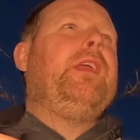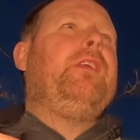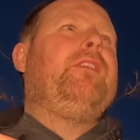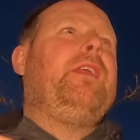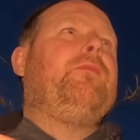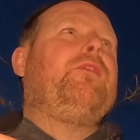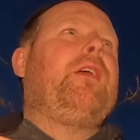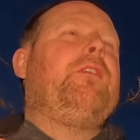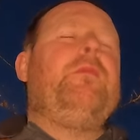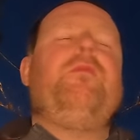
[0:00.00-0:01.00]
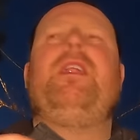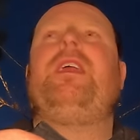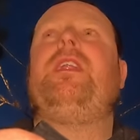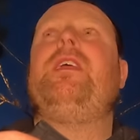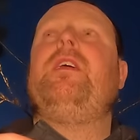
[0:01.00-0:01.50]
it seemed like to be
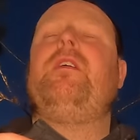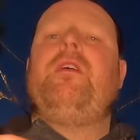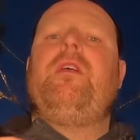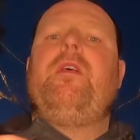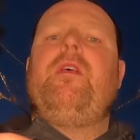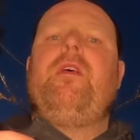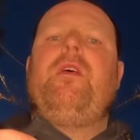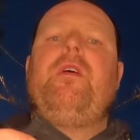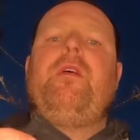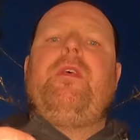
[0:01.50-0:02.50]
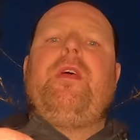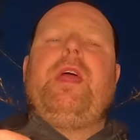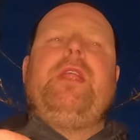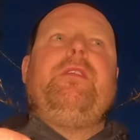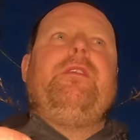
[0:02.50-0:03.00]
really clear
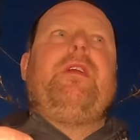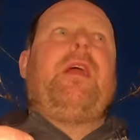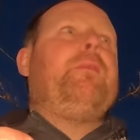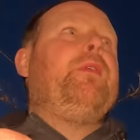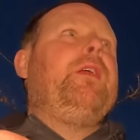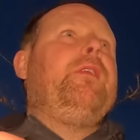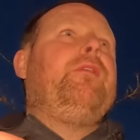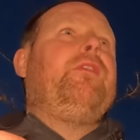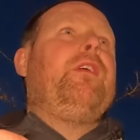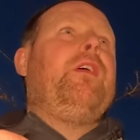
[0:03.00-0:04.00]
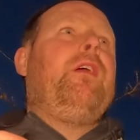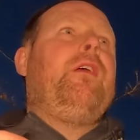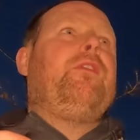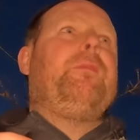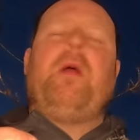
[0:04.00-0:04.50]
and I put it
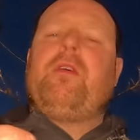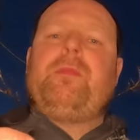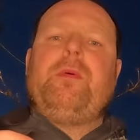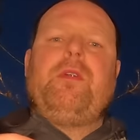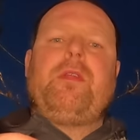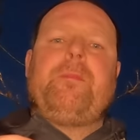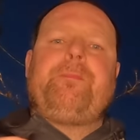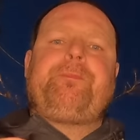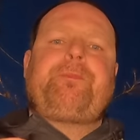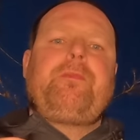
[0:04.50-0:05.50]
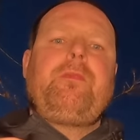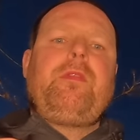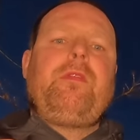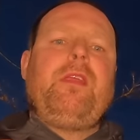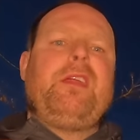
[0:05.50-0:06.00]
into sports mode
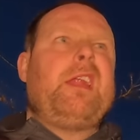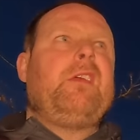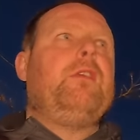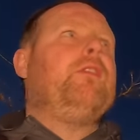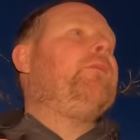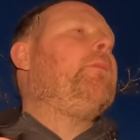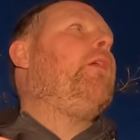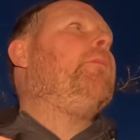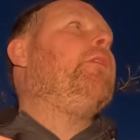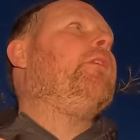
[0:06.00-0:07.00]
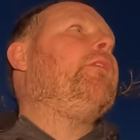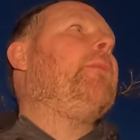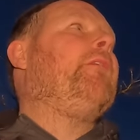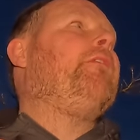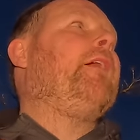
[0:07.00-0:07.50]
and I had to go to sport mode for
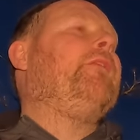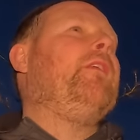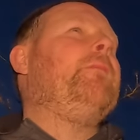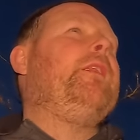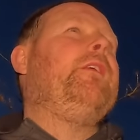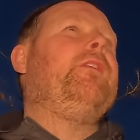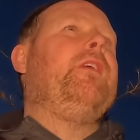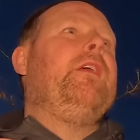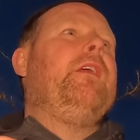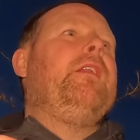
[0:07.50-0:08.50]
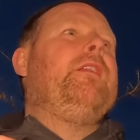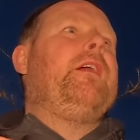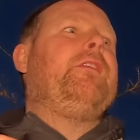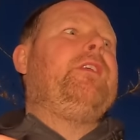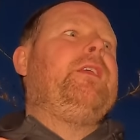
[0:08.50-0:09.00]
about 5-10 minutes.
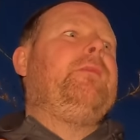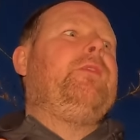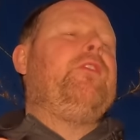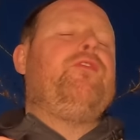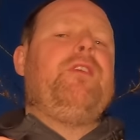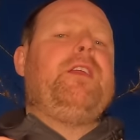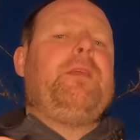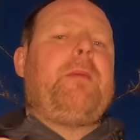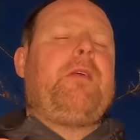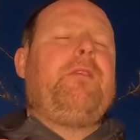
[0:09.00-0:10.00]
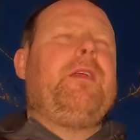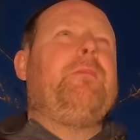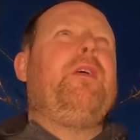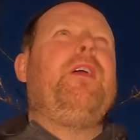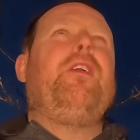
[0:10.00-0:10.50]
That seems to drain your battery,
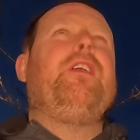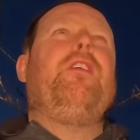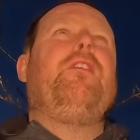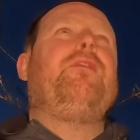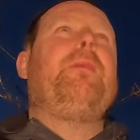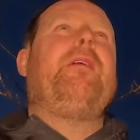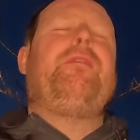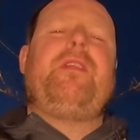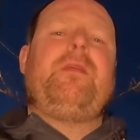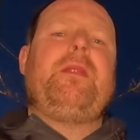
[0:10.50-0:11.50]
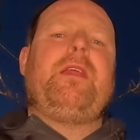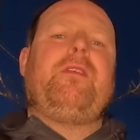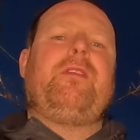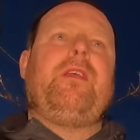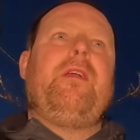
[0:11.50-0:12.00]
but it only goes for about 3
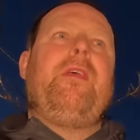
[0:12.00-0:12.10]
minutes